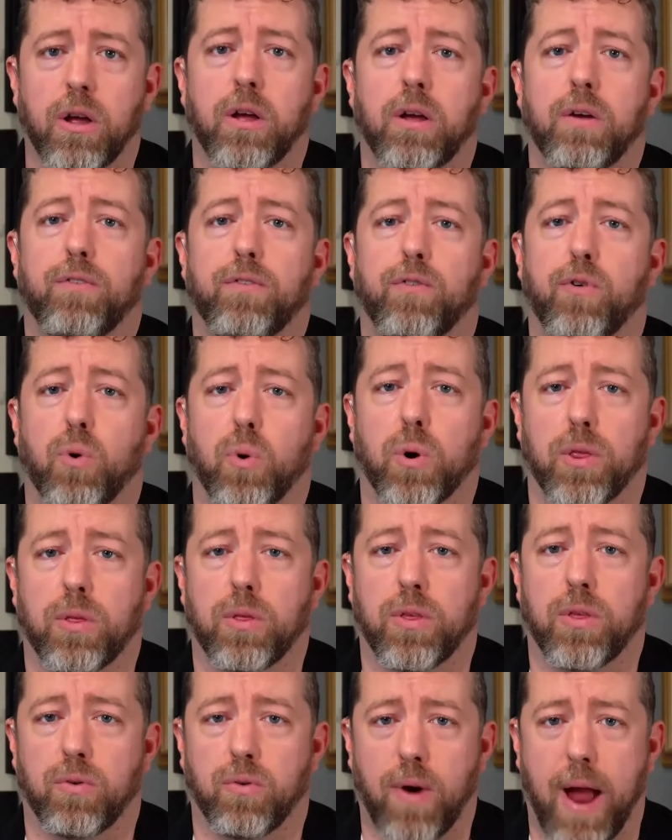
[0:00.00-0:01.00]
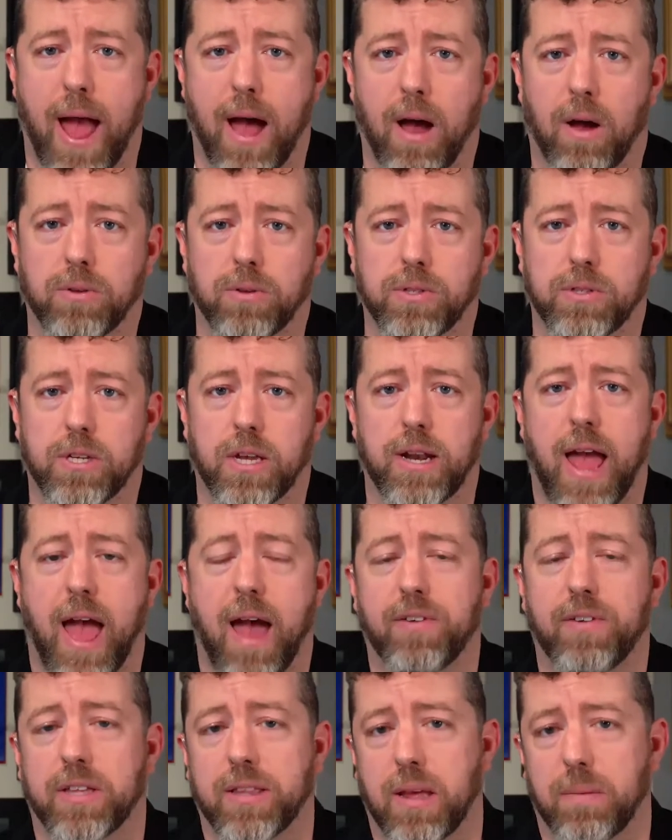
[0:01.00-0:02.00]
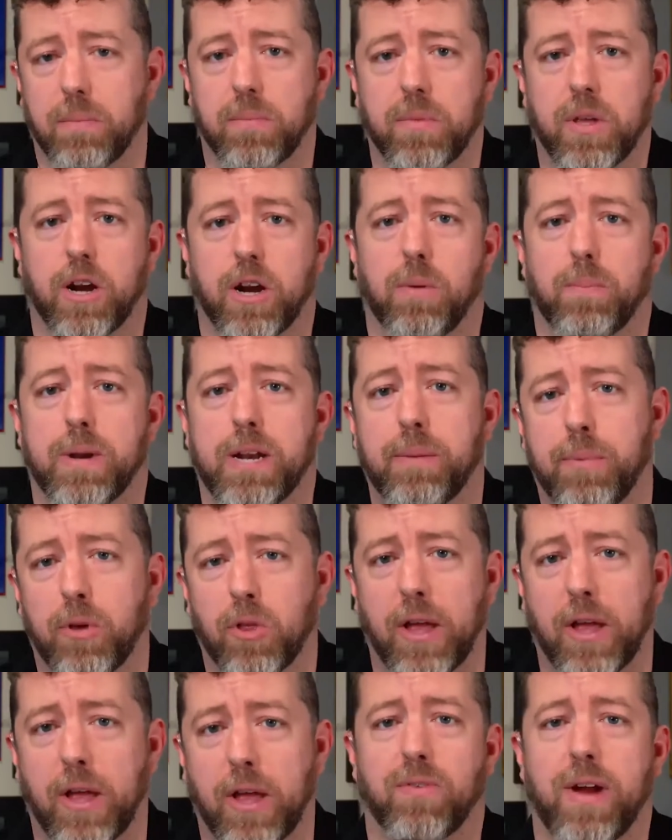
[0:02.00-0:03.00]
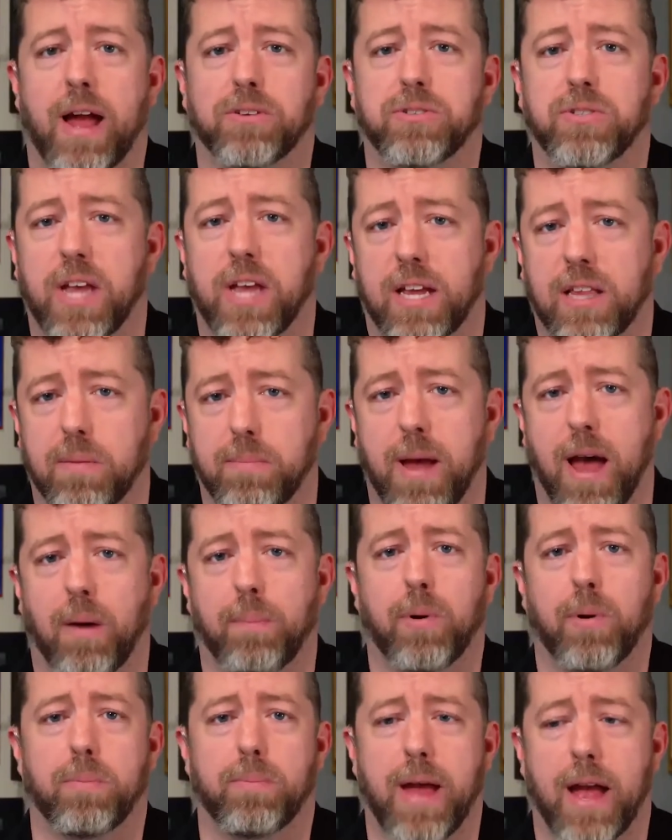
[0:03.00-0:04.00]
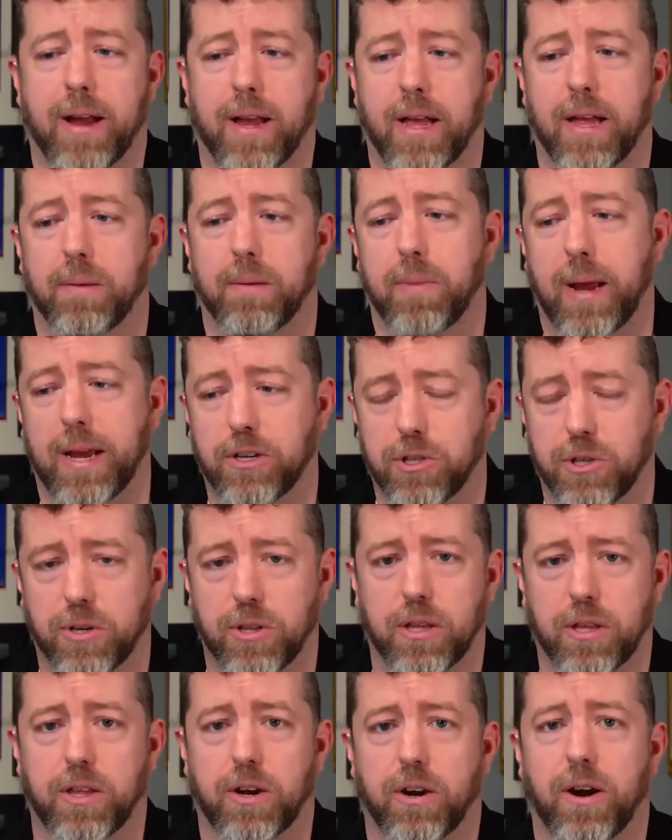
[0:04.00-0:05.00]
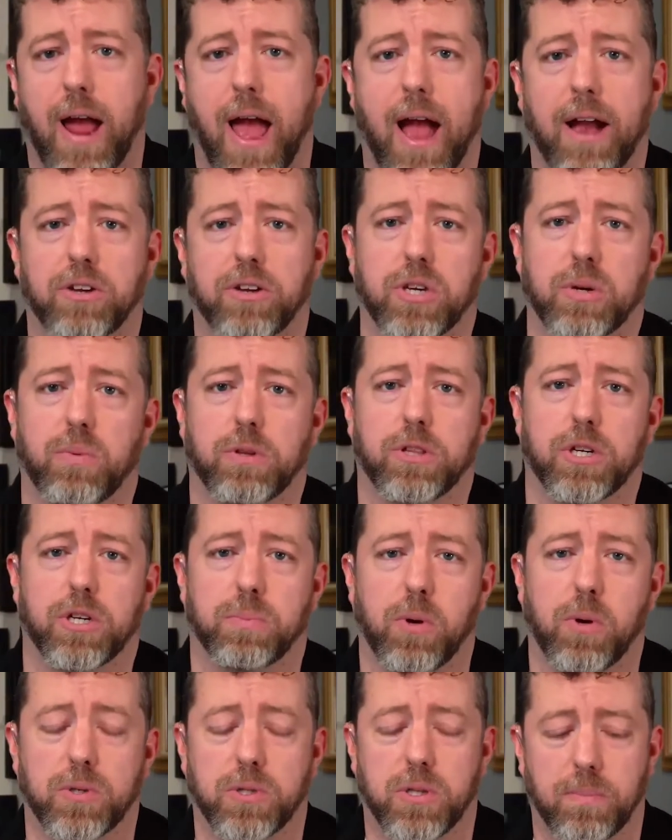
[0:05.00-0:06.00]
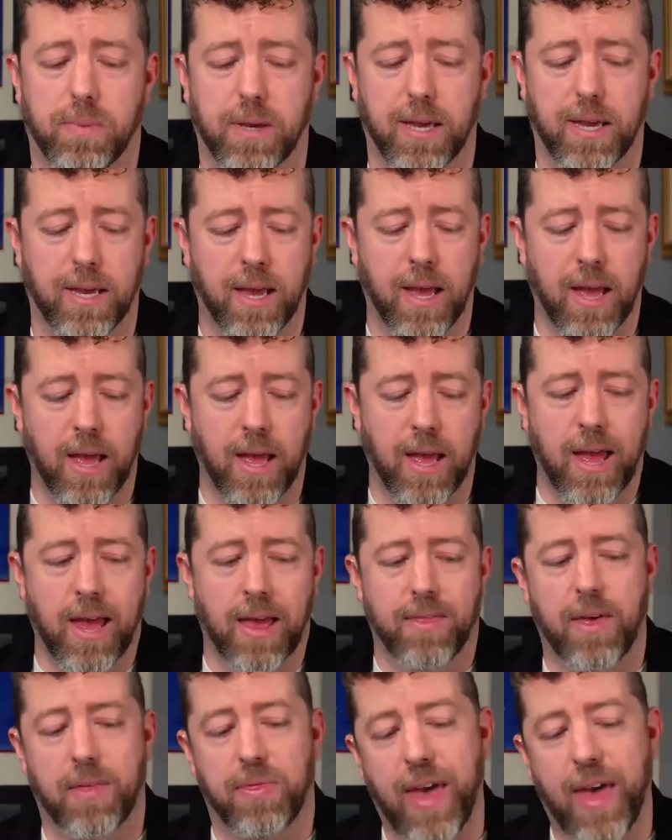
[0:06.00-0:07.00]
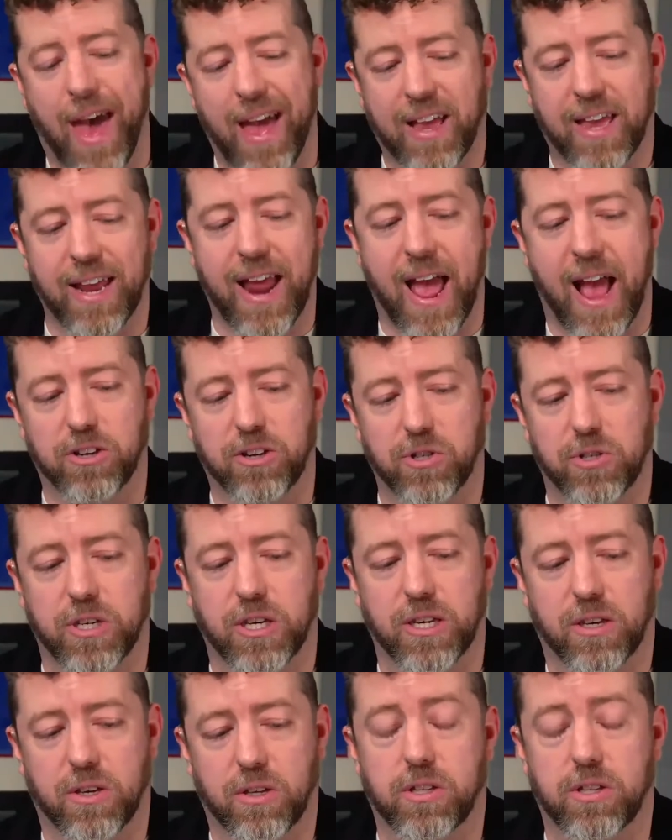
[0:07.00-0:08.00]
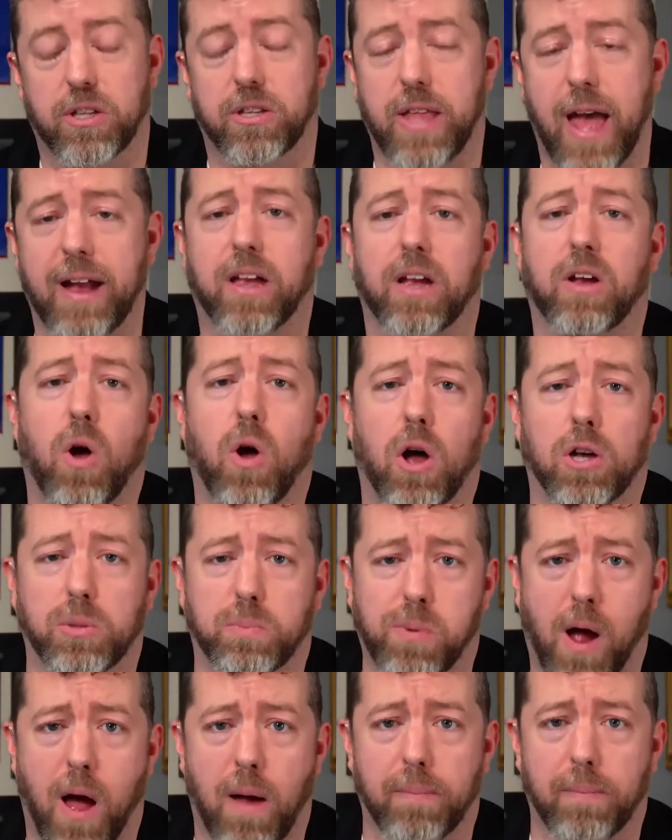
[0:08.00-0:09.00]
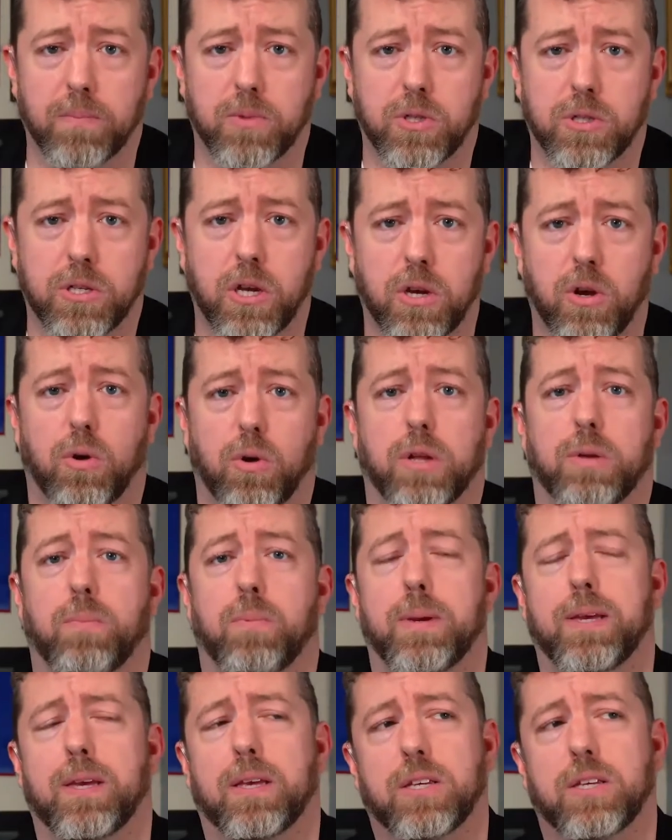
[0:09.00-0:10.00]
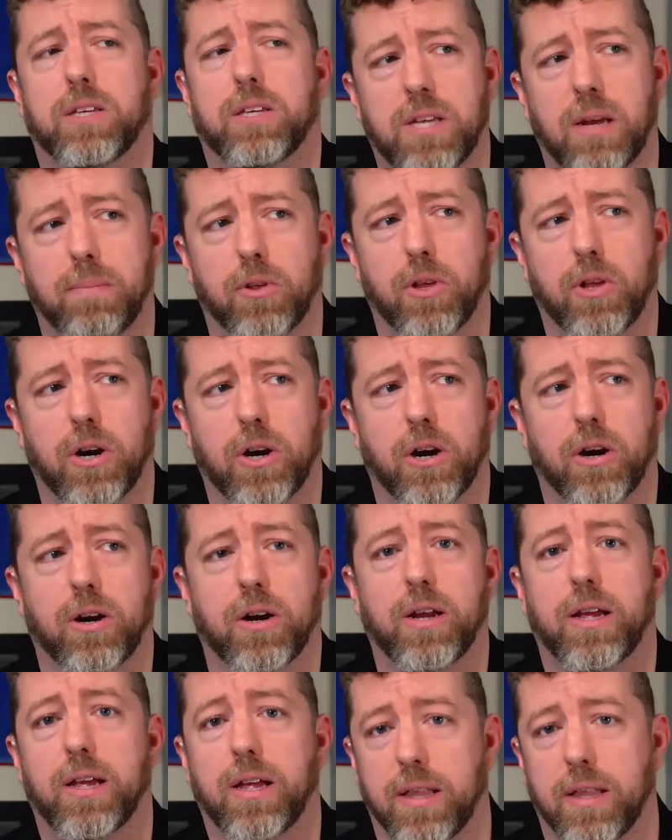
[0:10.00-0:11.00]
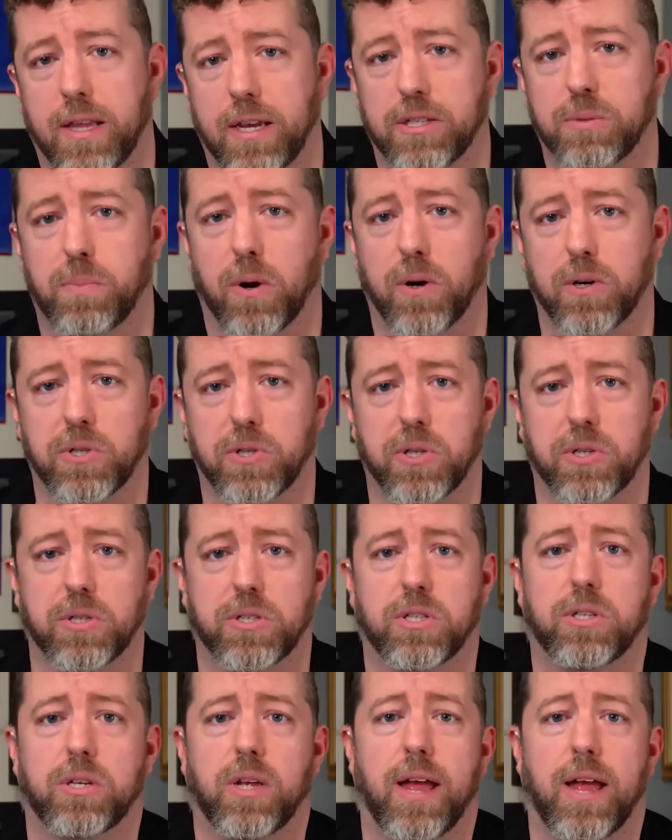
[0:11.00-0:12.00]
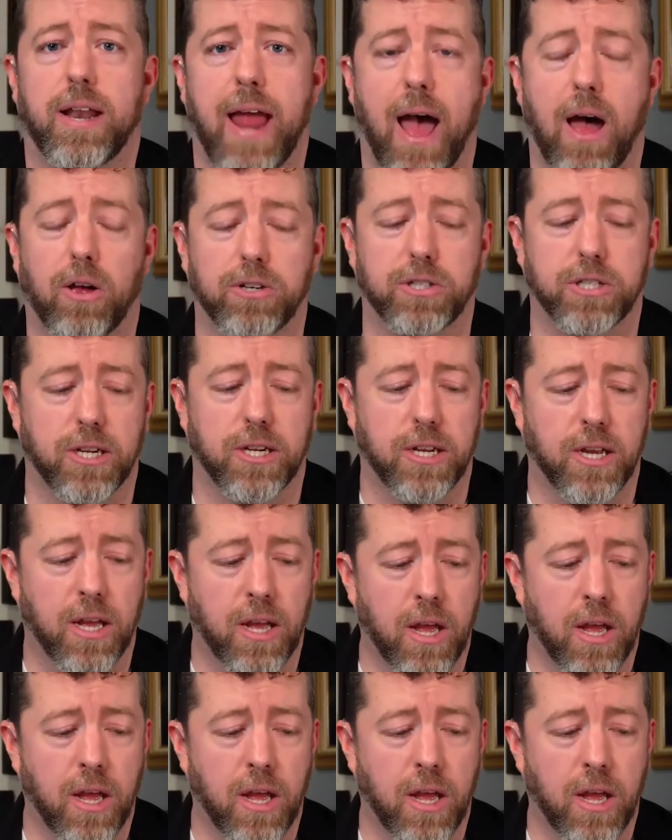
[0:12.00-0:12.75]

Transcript: for the rounds and having them, manipulate the rounds, take them out, put them back in, make sure that they're actually what they're supposed to be. That could cause problems too. It'd be similar in this person's analogy